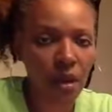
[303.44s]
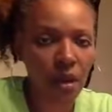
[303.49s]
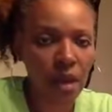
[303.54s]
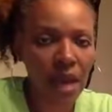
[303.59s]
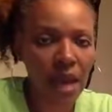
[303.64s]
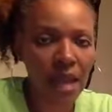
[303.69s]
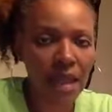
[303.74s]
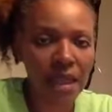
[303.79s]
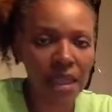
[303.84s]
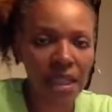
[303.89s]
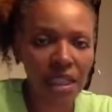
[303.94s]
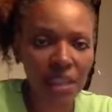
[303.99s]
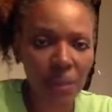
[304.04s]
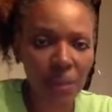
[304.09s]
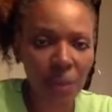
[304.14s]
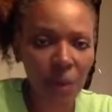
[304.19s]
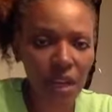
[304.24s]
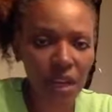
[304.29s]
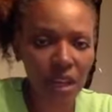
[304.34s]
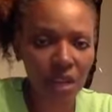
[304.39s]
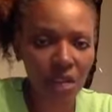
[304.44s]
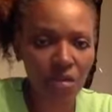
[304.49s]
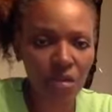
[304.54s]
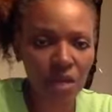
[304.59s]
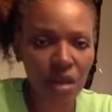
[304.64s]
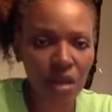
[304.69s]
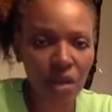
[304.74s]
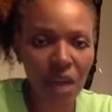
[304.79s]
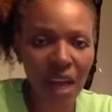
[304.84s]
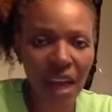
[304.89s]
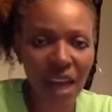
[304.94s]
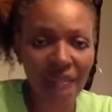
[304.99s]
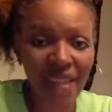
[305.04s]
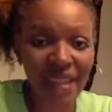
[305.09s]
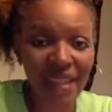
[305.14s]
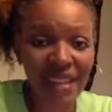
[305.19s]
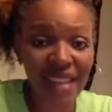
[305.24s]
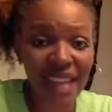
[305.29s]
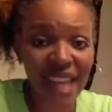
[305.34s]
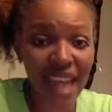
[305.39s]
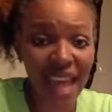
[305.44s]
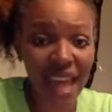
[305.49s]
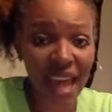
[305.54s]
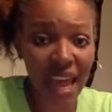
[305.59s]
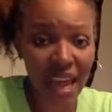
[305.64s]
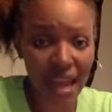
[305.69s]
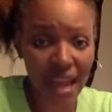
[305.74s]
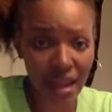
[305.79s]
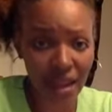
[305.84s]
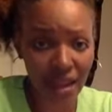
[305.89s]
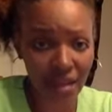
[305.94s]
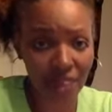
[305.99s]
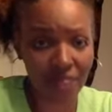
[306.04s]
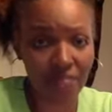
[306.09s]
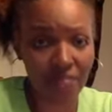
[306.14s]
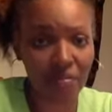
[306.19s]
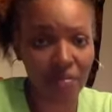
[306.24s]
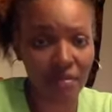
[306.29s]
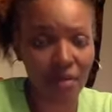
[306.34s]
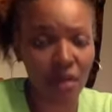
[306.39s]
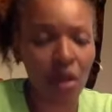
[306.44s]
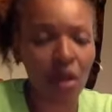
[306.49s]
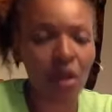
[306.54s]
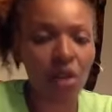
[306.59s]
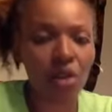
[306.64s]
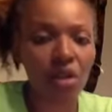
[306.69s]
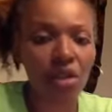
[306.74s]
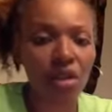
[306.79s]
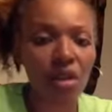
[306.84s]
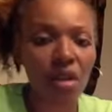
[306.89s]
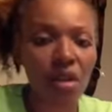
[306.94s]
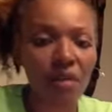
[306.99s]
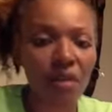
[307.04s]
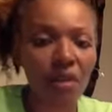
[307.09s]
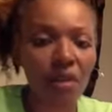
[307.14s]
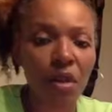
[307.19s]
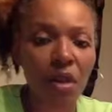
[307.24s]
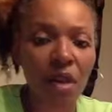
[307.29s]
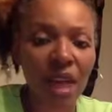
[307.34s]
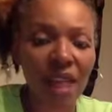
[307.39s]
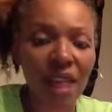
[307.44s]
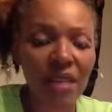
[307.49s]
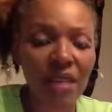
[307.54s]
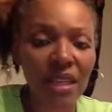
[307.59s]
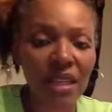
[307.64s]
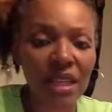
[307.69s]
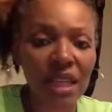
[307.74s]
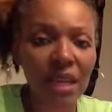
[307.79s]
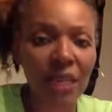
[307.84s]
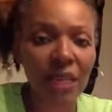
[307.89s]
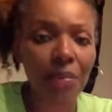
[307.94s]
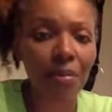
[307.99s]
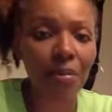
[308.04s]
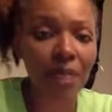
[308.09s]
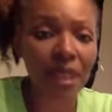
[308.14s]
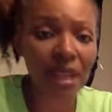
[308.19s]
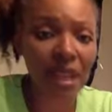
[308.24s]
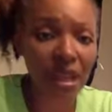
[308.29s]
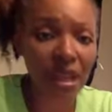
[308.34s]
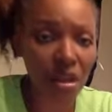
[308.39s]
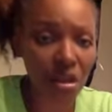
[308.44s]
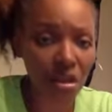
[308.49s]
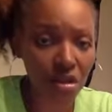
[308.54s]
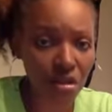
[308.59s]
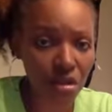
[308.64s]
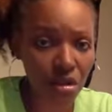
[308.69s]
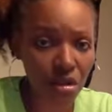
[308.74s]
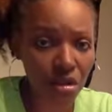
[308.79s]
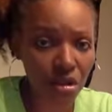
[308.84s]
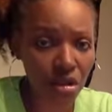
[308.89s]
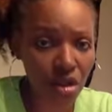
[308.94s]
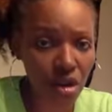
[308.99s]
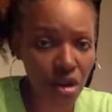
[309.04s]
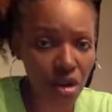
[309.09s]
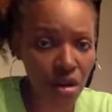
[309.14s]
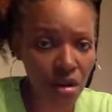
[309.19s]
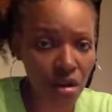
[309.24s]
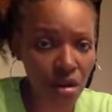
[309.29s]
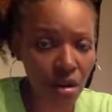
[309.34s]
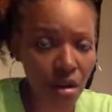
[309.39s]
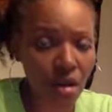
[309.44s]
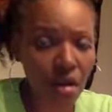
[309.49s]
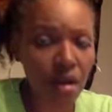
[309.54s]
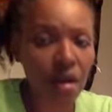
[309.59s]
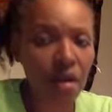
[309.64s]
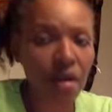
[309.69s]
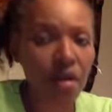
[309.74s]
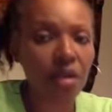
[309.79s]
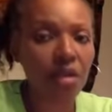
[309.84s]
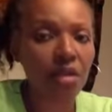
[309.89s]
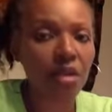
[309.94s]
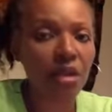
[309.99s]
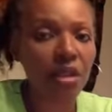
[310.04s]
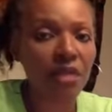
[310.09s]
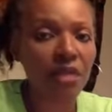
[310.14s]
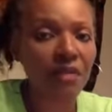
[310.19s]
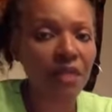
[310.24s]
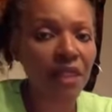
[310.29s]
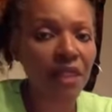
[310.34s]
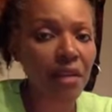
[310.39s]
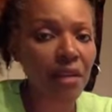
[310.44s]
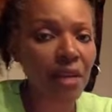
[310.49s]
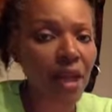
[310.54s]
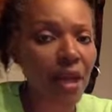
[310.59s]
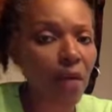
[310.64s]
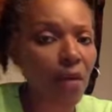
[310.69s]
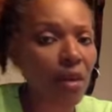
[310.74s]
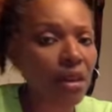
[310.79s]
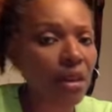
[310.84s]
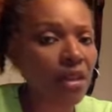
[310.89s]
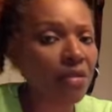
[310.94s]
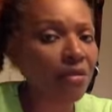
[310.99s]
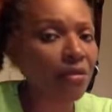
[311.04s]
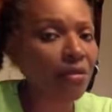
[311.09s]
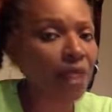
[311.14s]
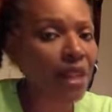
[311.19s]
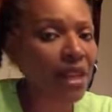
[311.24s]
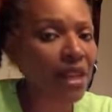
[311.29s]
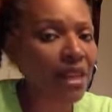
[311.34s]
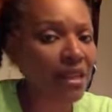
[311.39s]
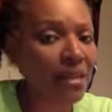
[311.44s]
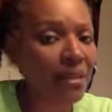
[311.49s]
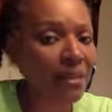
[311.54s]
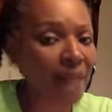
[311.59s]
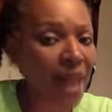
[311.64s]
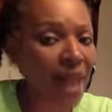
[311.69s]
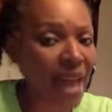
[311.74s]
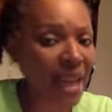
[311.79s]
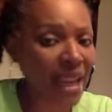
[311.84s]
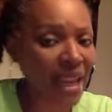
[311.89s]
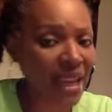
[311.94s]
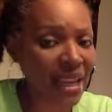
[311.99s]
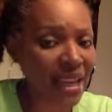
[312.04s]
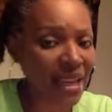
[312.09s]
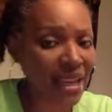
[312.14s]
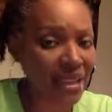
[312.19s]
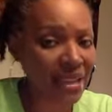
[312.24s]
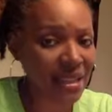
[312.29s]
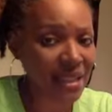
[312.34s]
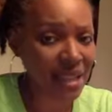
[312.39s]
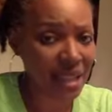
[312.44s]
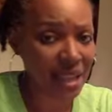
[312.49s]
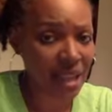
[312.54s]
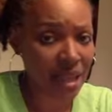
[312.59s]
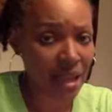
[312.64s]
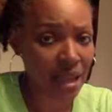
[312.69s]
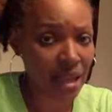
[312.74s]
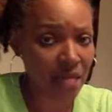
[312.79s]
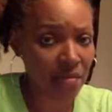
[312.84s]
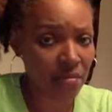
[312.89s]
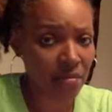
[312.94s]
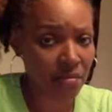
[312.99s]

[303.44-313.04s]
At this point, you don't have a tag. So if you don't have anything printed on your shirt, you need to figure out what the front and the back is again.